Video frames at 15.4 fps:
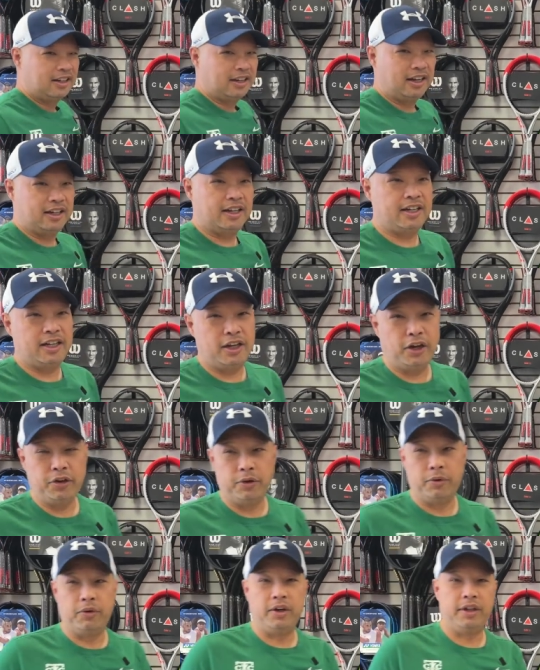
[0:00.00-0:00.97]
and then the
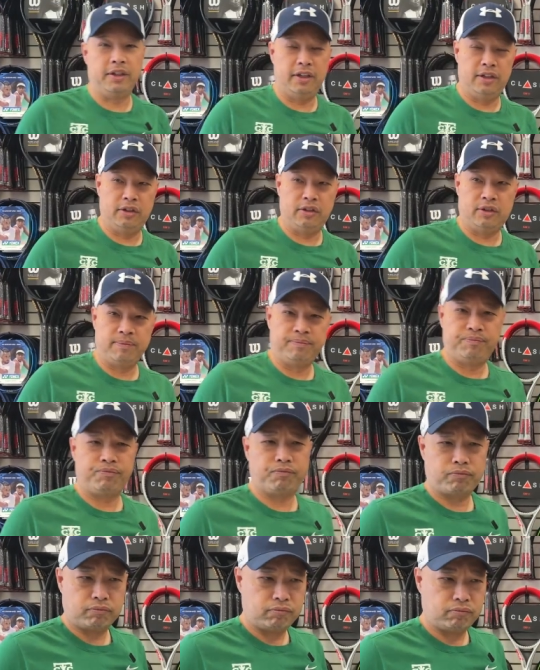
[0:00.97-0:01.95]
other one is
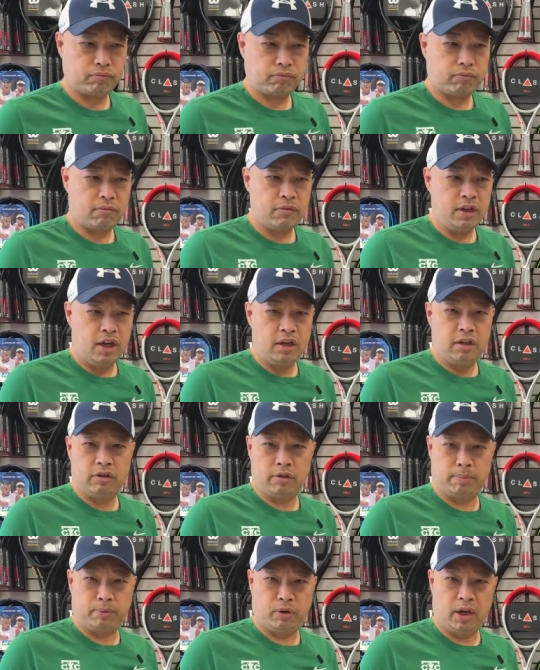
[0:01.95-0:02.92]

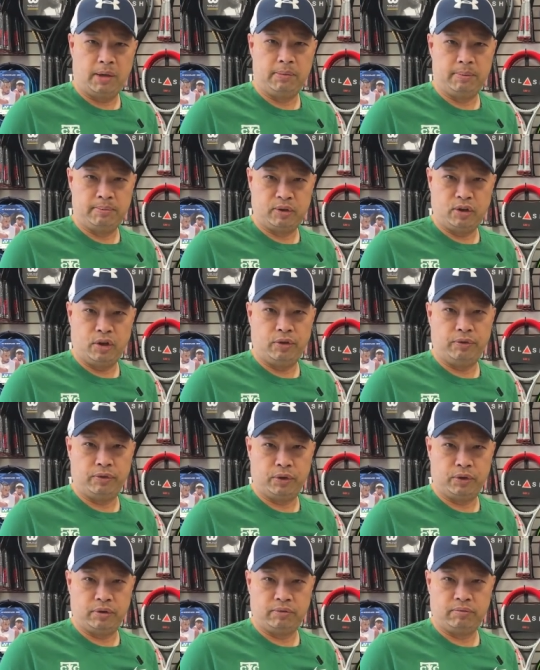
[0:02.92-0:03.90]
the problem
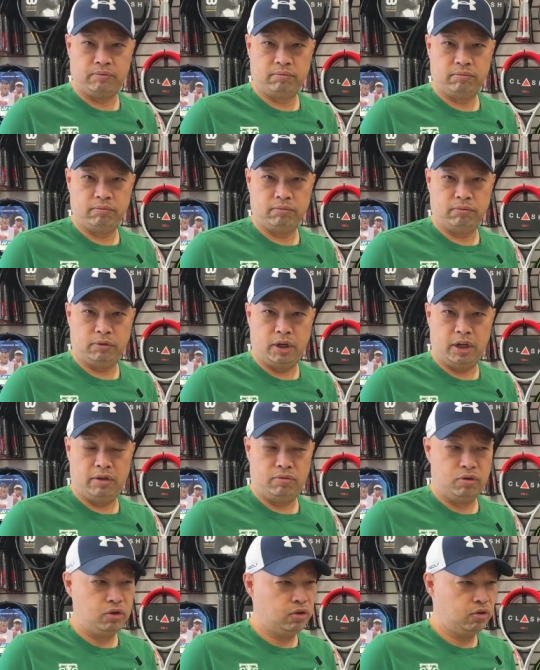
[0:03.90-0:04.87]
solver, right?
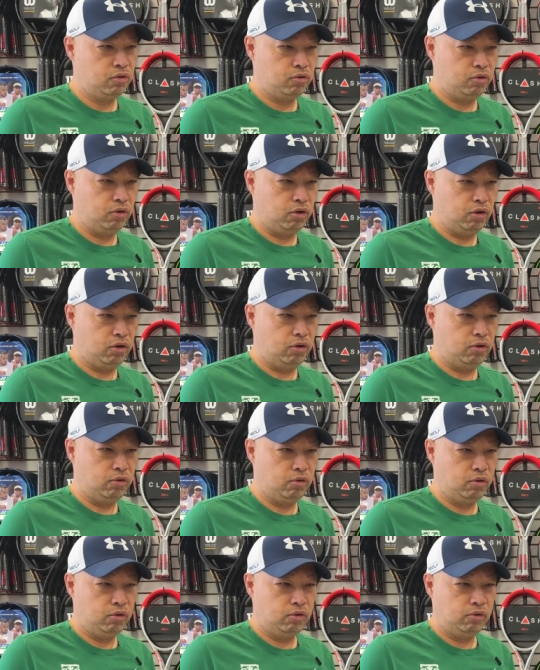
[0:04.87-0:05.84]

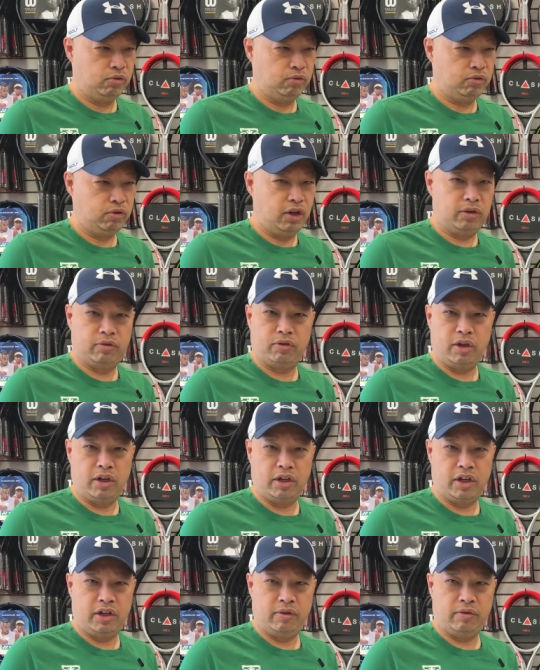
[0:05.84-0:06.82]
They they
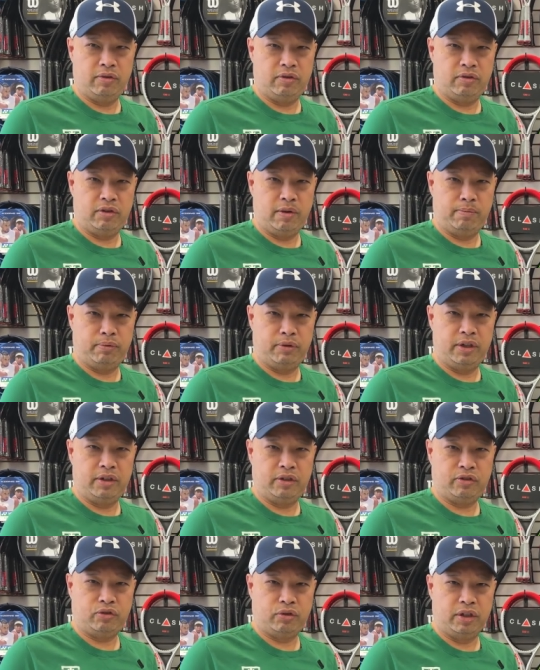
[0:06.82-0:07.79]
get a they bring
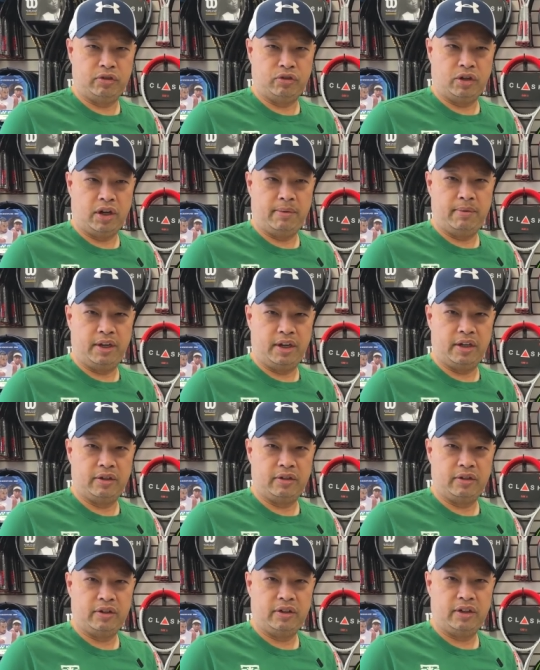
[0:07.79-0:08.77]
a string job
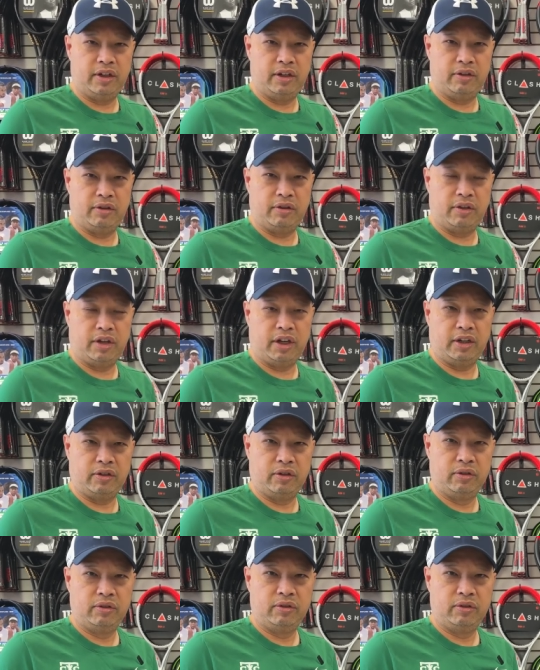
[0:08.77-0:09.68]
in and they're like,